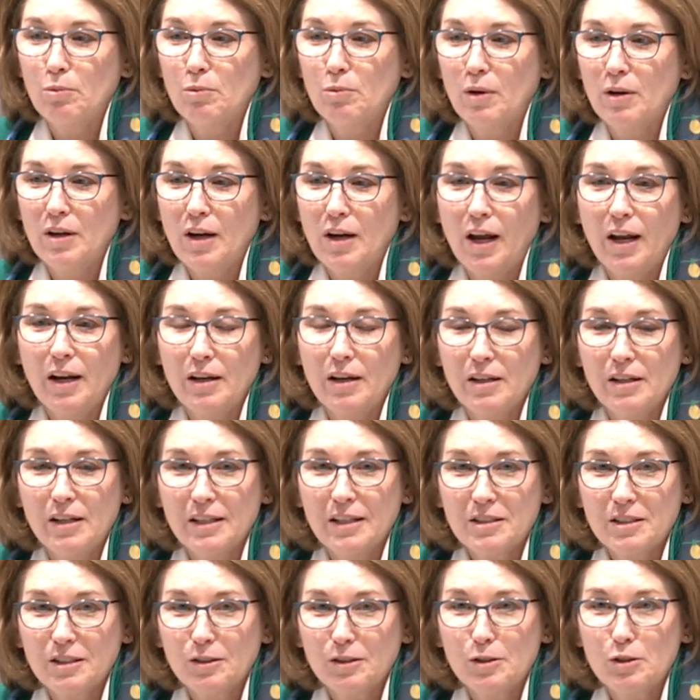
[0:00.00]
not
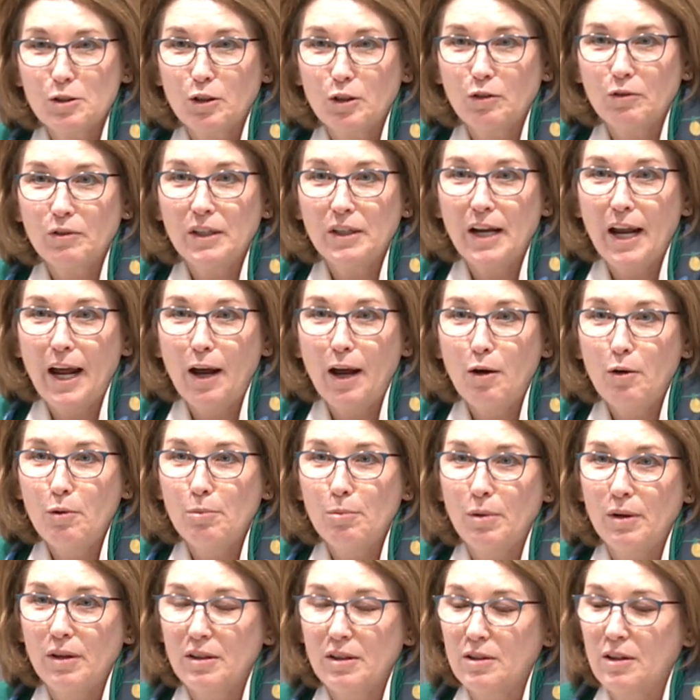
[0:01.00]
necessarily serving now,
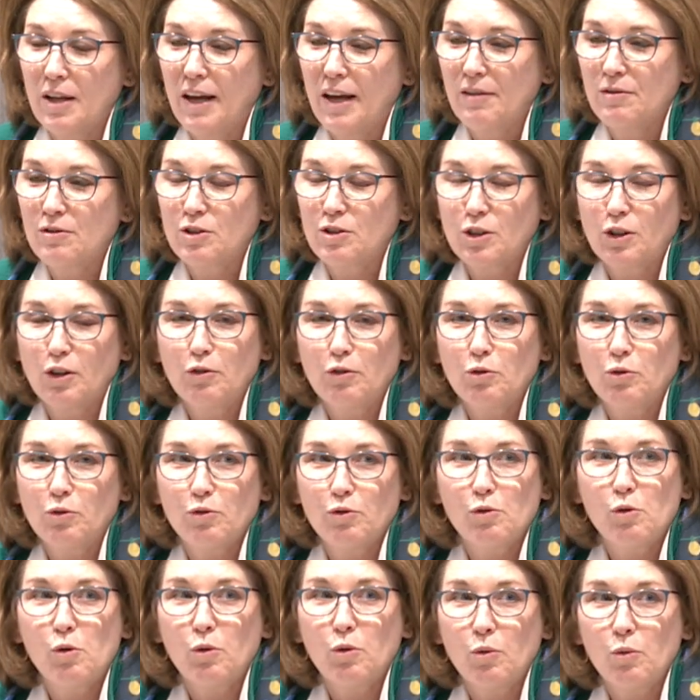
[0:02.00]
but have served
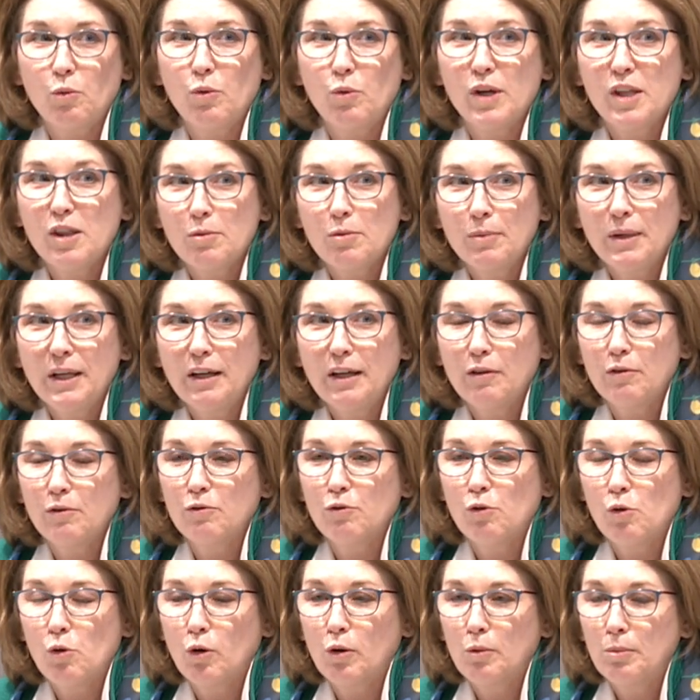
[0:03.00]
with me and
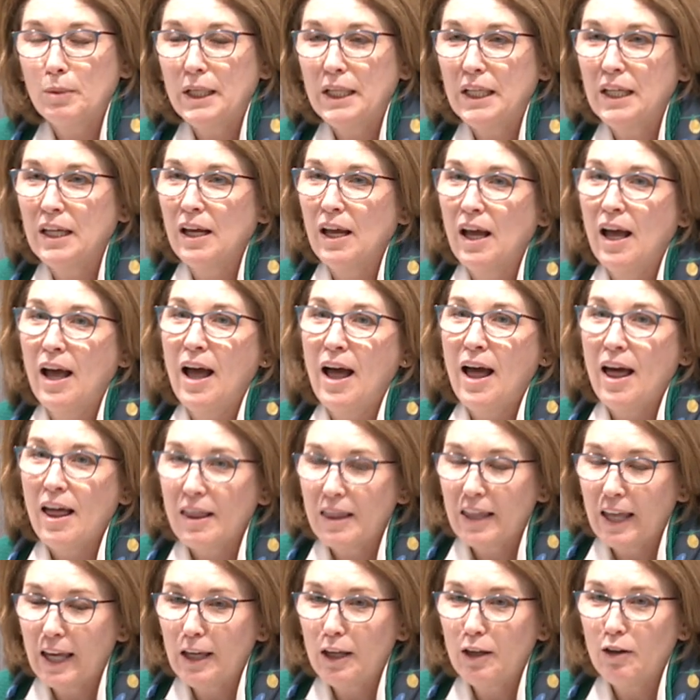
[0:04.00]
for me,
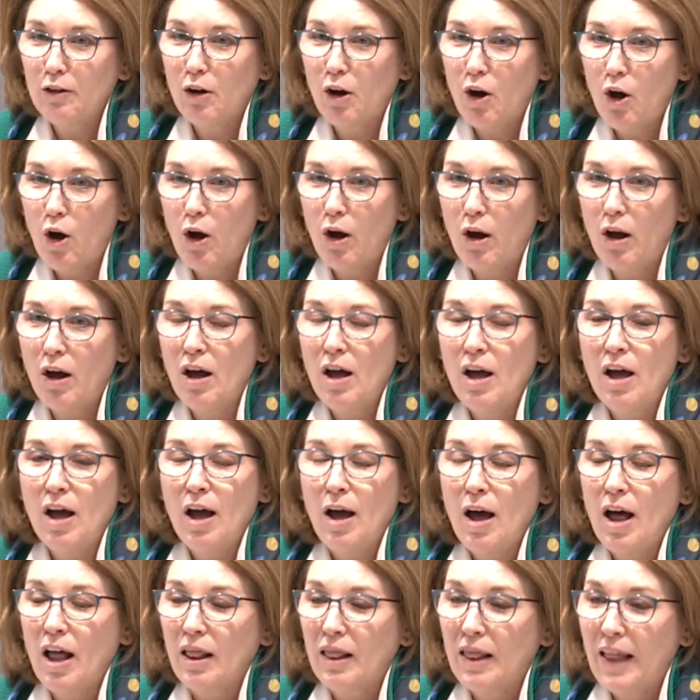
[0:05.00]
thank you all.
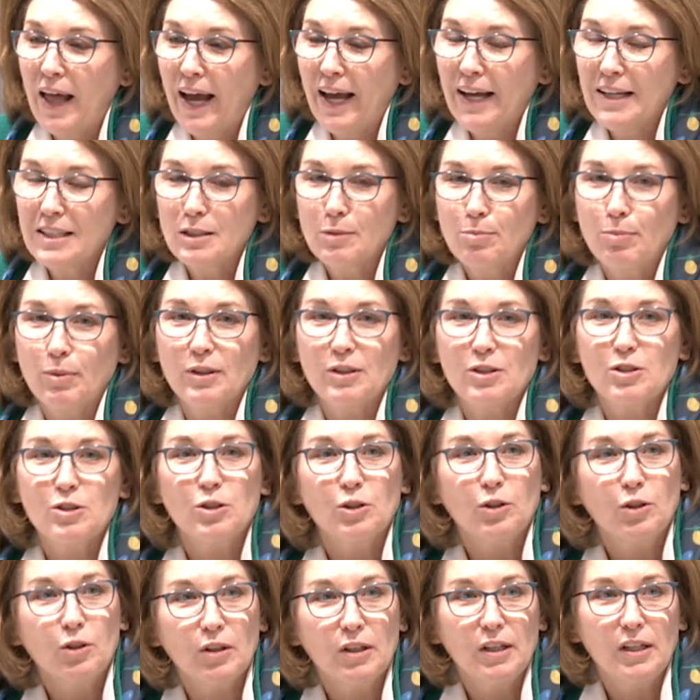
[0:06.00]
Last but
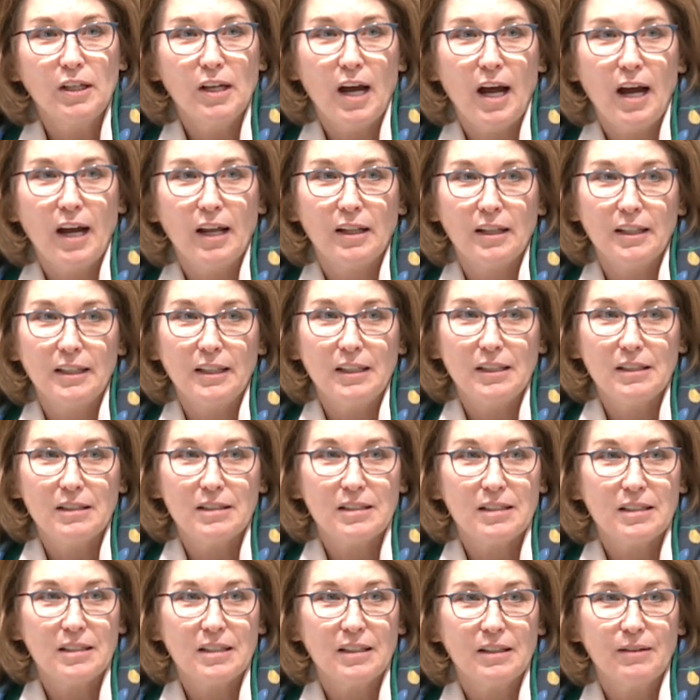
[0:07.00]
certainly not
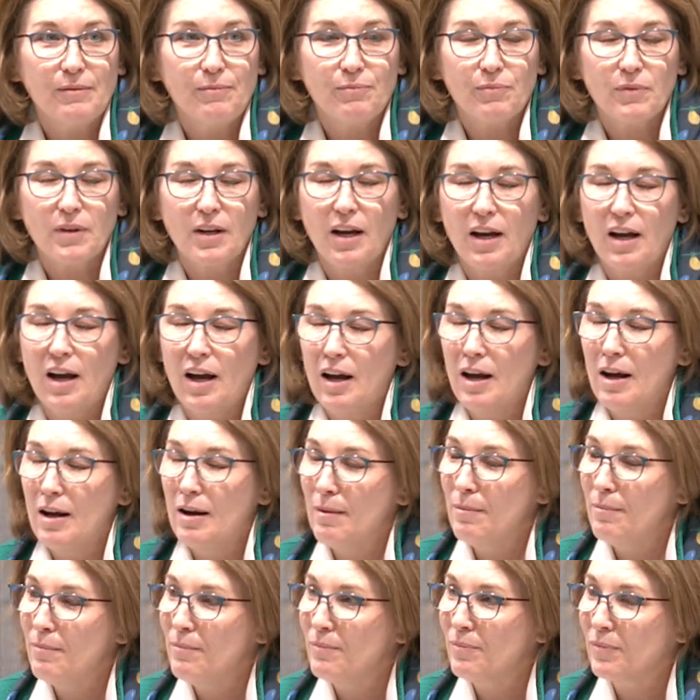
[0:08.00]
least,
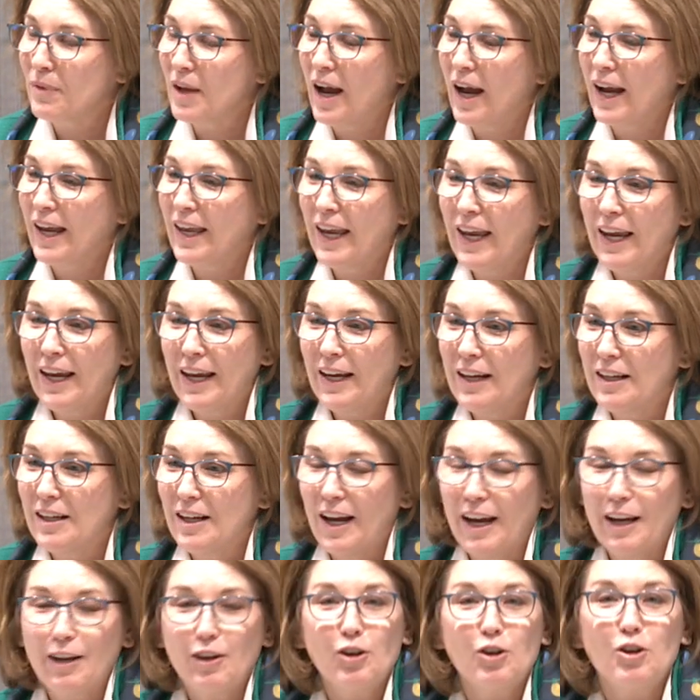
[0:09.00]
I
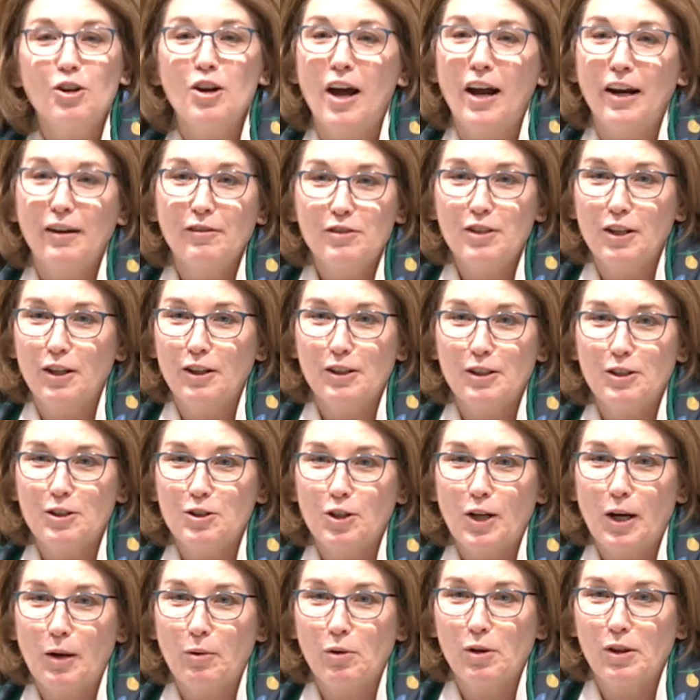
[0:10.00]
could not have done this
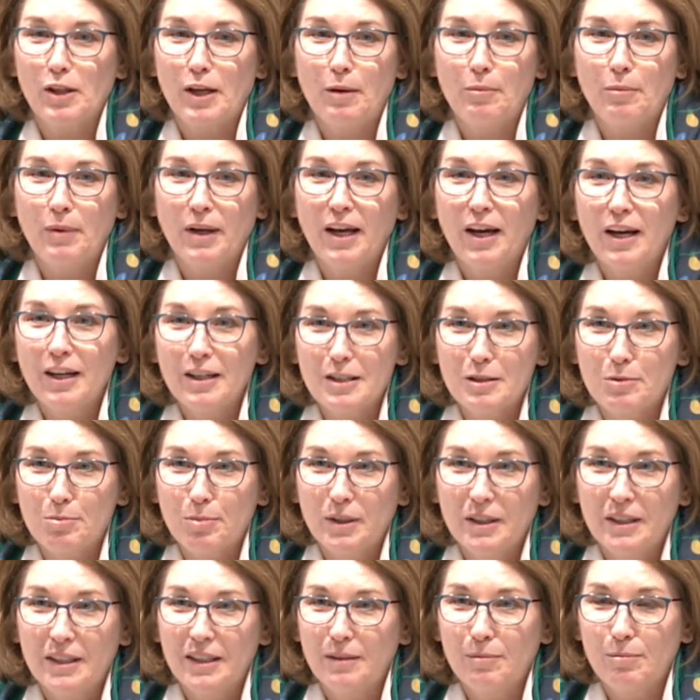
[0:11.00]
job without my
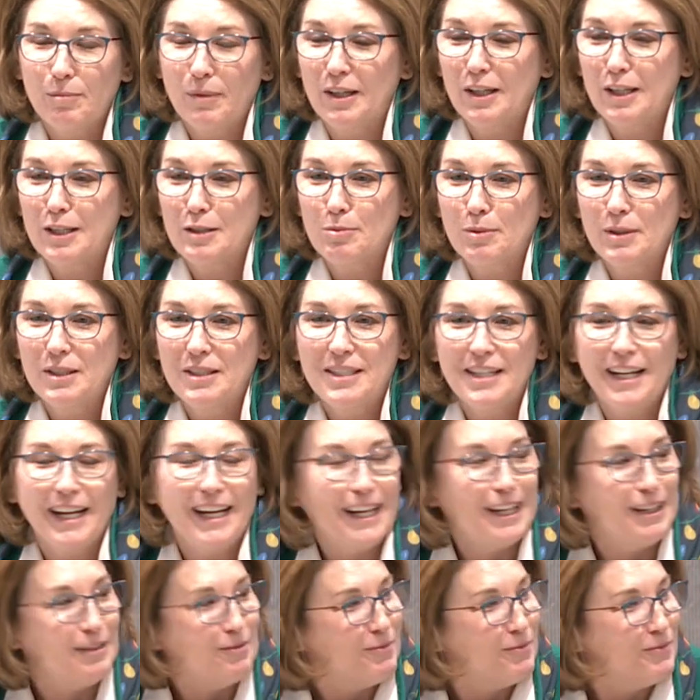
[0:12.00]
husband,
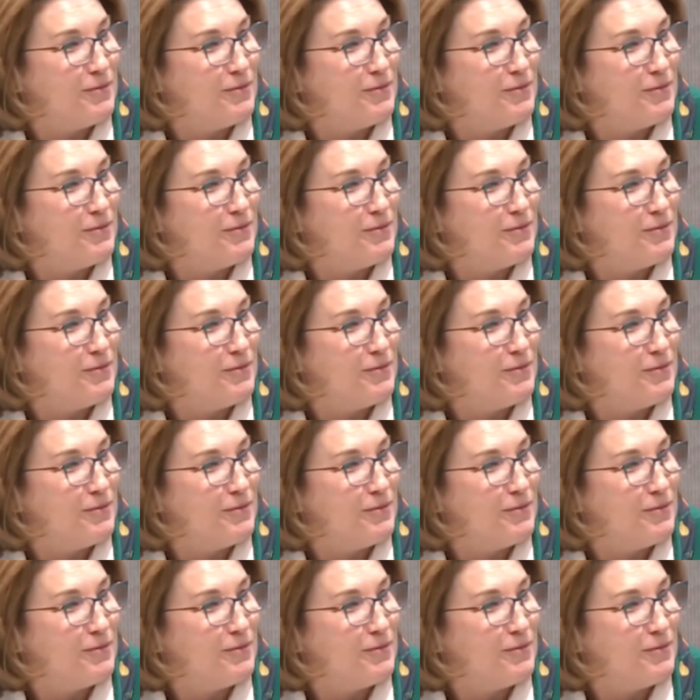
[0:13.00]
Dan.